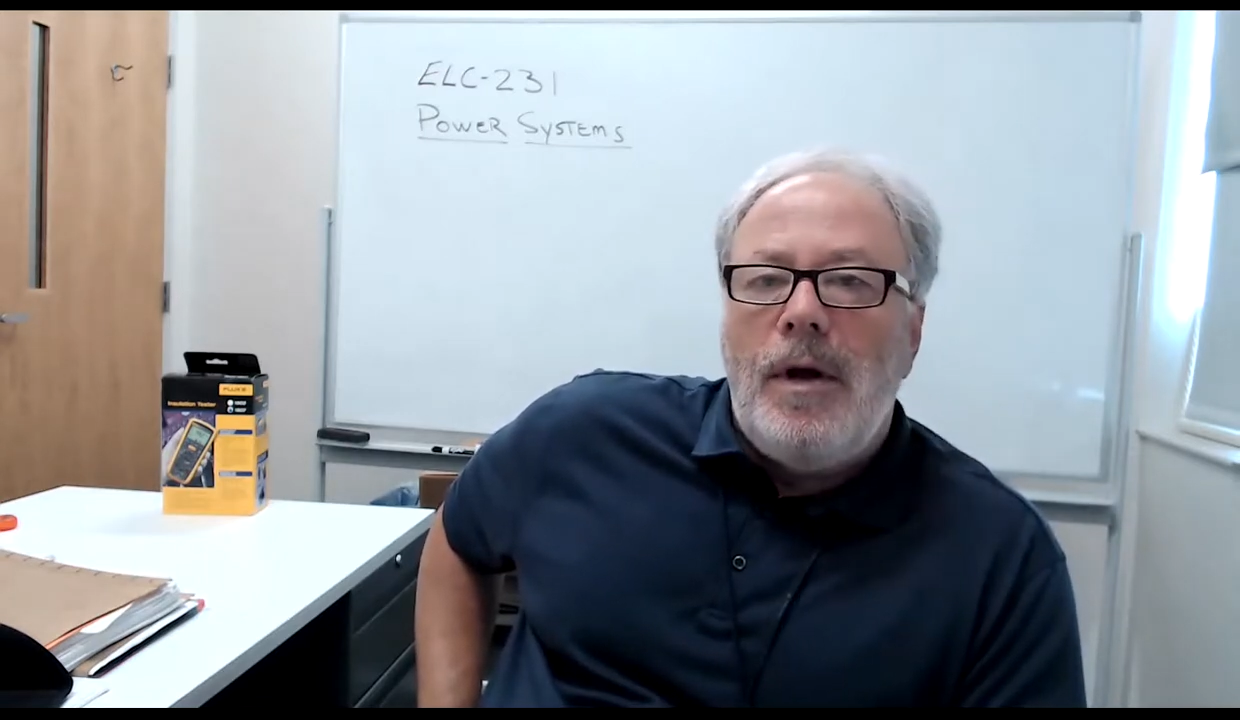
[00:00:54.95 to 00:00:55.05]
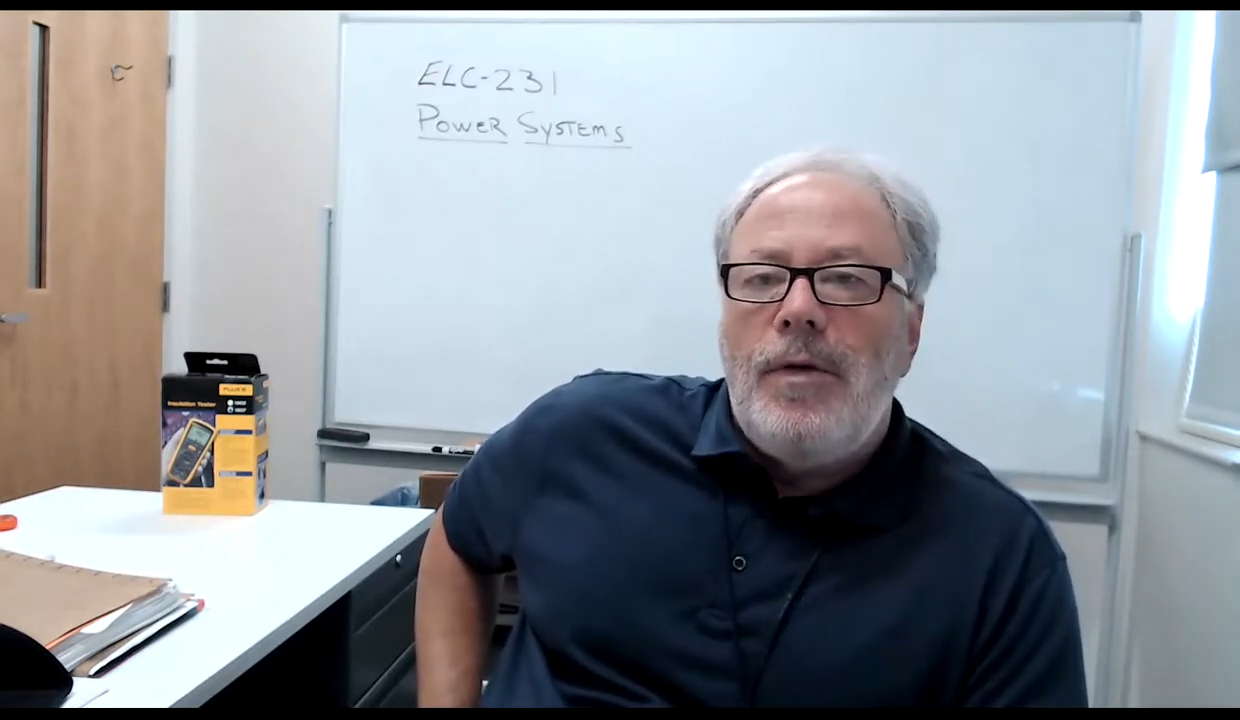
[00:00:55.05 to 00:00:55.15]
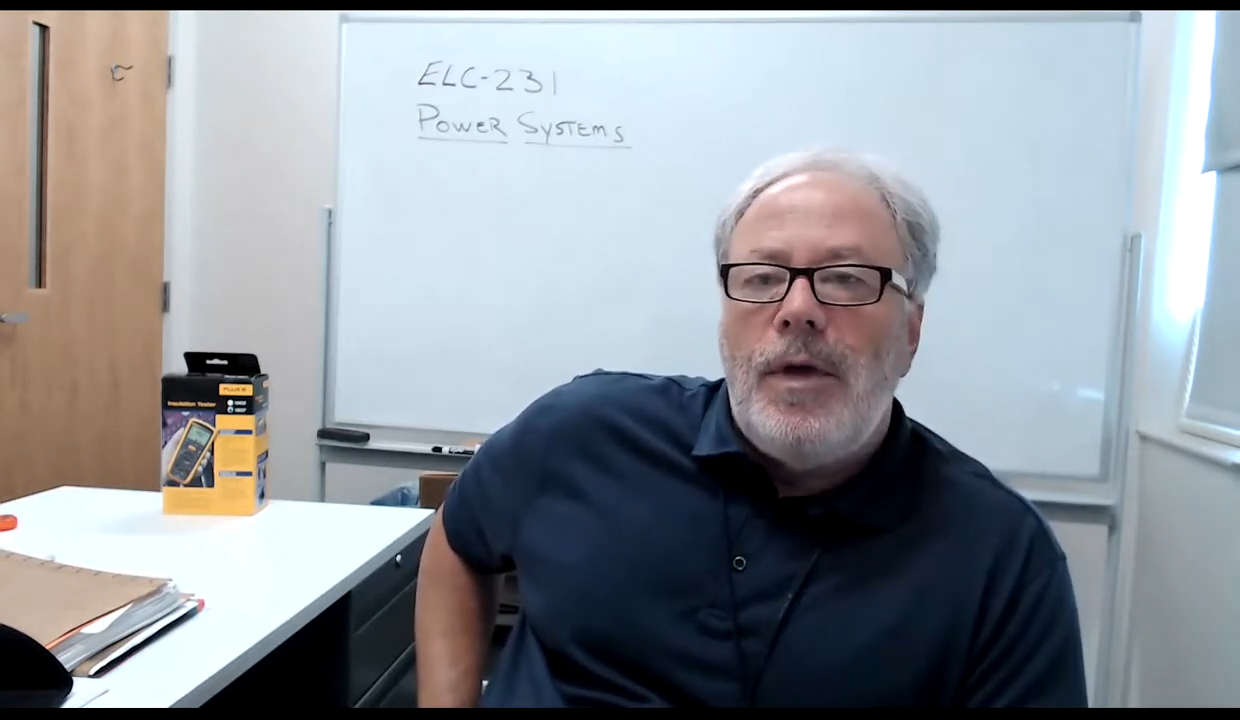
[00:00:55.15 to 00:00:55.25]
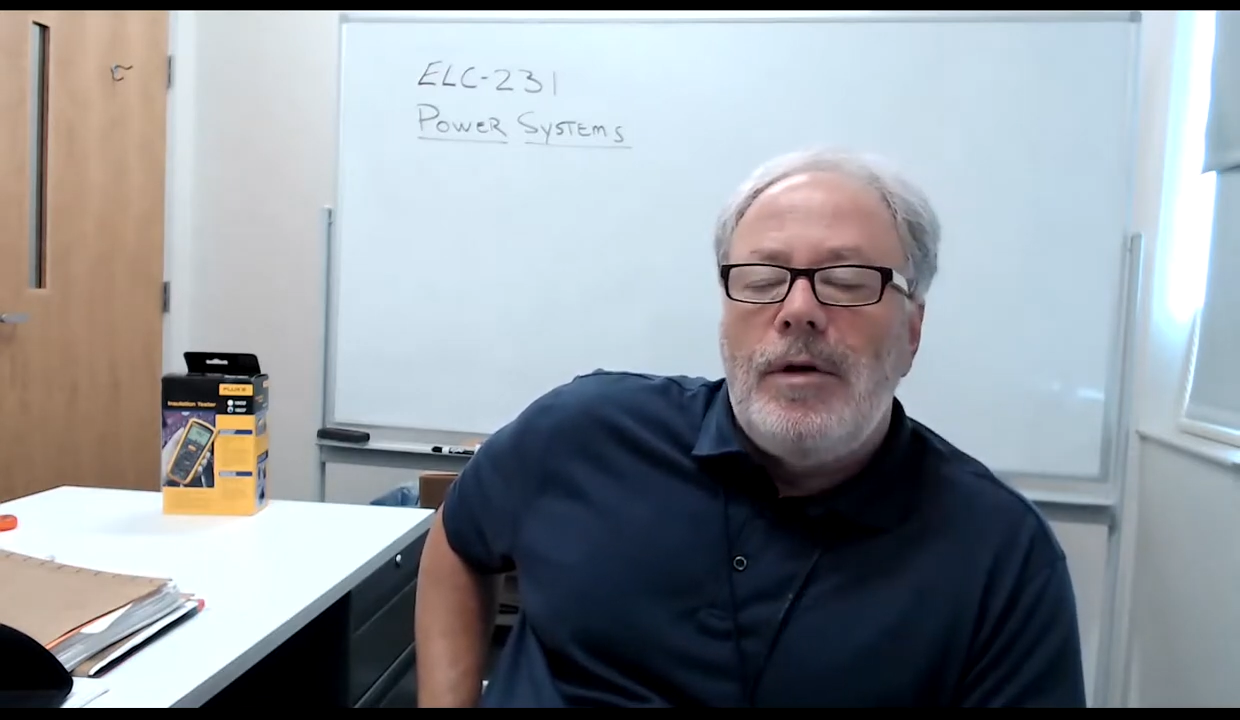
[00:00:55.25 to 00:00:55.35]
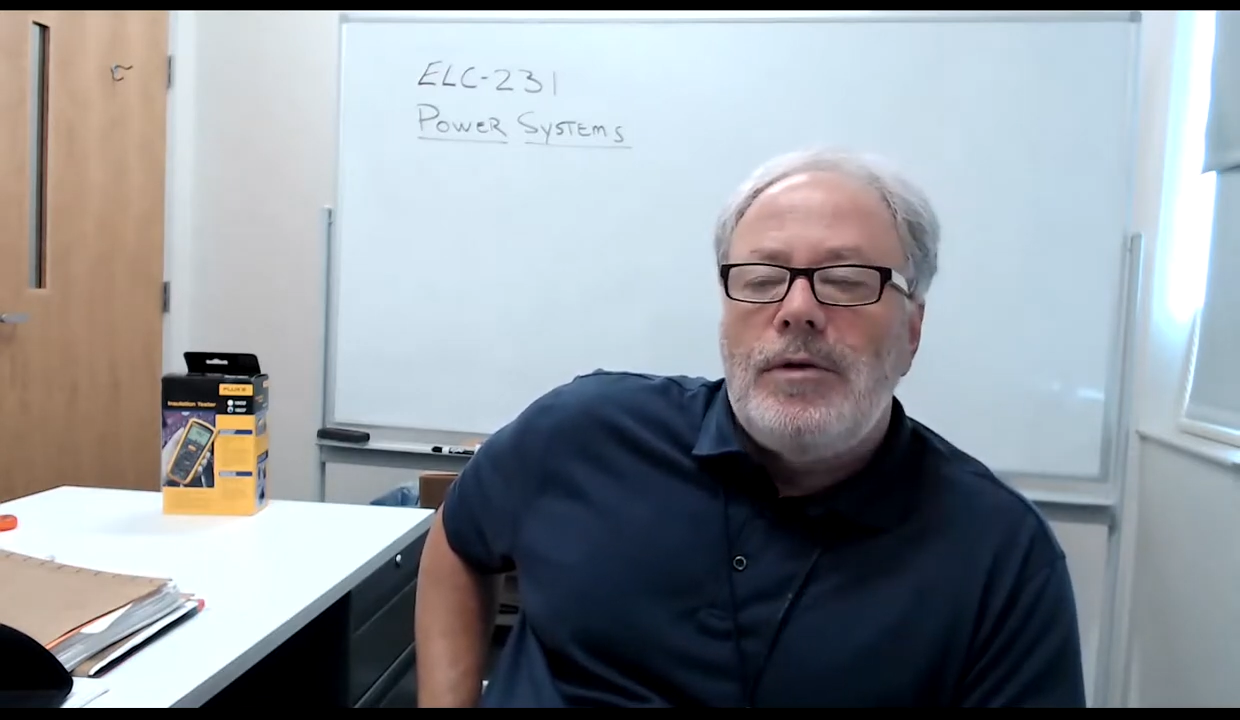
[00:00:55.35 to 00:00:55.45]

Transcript: those